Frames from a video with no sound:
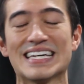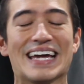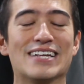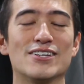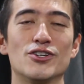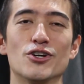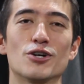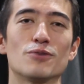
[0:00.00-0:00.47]

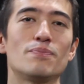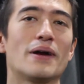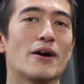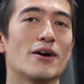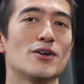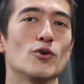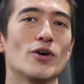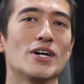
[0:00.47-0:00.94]
and you're
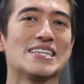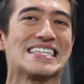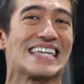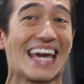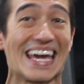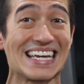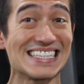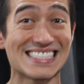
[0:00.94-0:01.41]
paranoid the
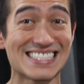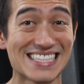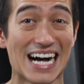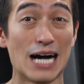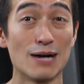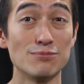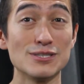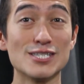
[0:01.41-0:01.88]
gains
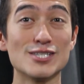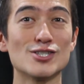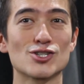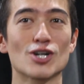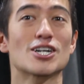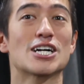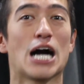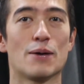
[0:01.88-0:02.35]

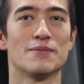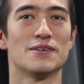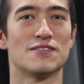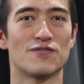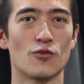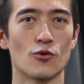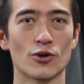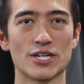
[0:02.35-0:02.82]
goblins are
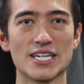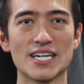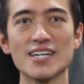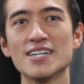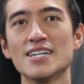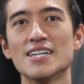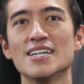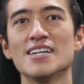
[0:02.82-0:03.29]
coming for
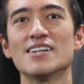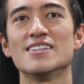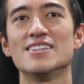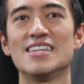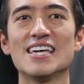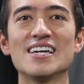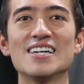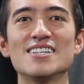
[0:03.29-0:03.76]
you,
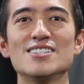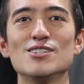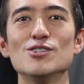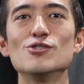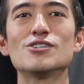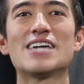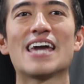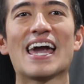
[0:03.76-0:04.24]
then
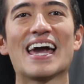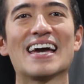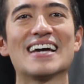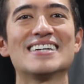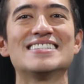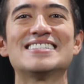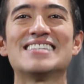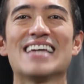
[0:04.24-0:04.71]
you
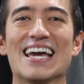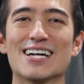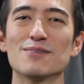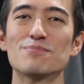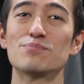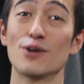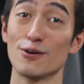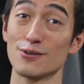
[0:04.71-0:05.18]
can take
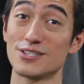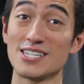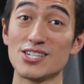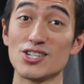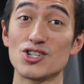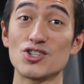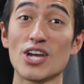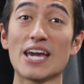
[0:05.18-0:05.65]
a
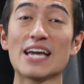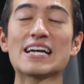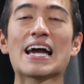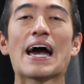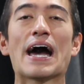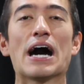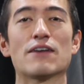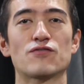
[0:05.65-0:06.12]
protein shake
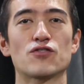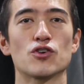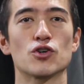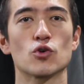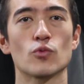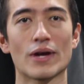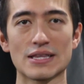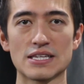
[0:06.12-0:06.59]
after
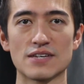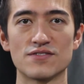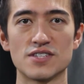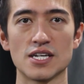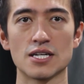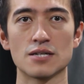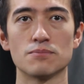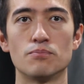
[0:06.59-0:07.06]
your
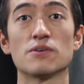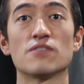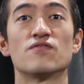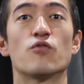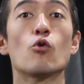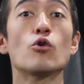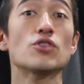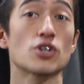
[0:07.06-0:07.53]
weightlifting
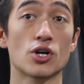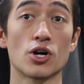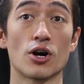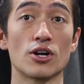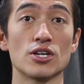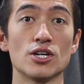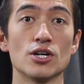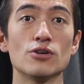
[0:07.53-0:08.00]
before the
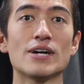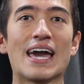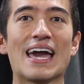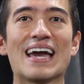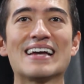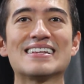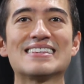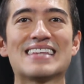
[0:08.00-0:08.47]
cardio,
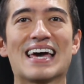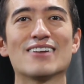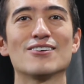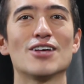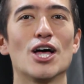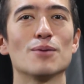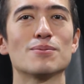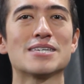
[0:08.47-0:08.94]
and
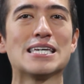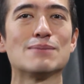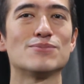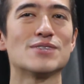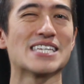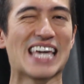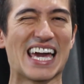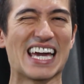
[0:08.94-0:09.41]
that'll help
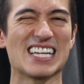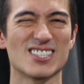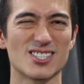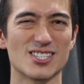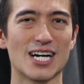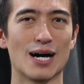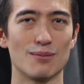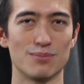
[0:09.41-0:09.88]
keep the
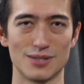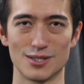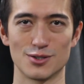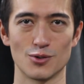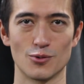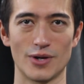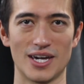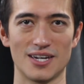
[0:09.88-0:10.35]
gains
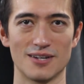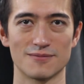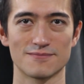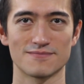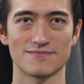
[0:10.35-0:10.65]
goblins away.